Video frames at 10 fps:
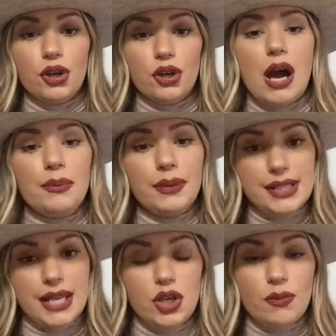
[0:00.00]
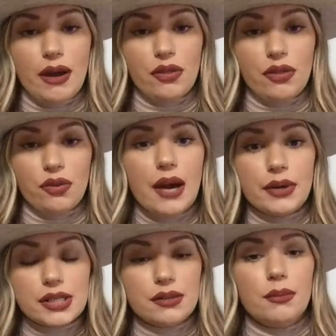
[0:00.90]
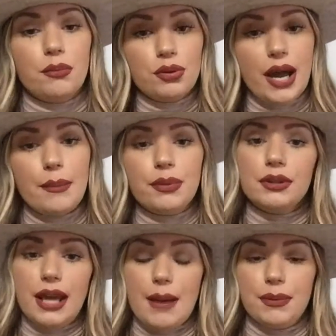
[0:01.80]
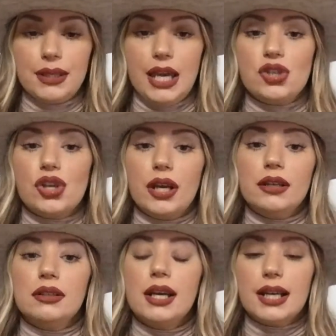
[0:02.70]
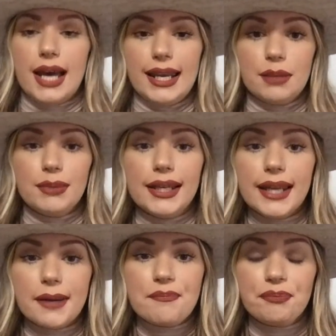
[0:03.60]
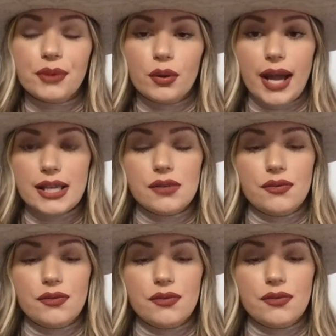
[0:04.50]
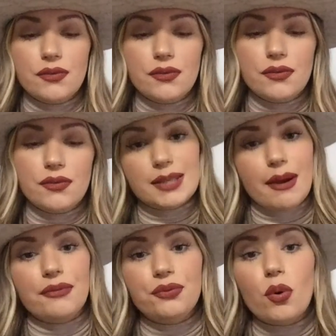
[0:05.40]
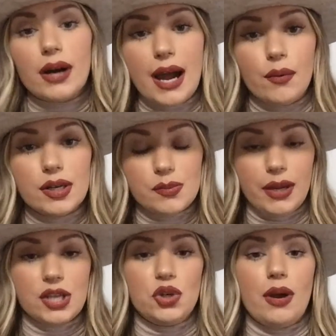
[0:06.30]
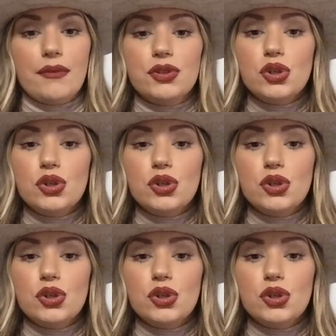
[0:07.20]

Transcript: your 1 row would probably take you about 3 hours. Prep, application, cutting and blending. Okay, so if you're doing 2 rows, that's about 4 hours because you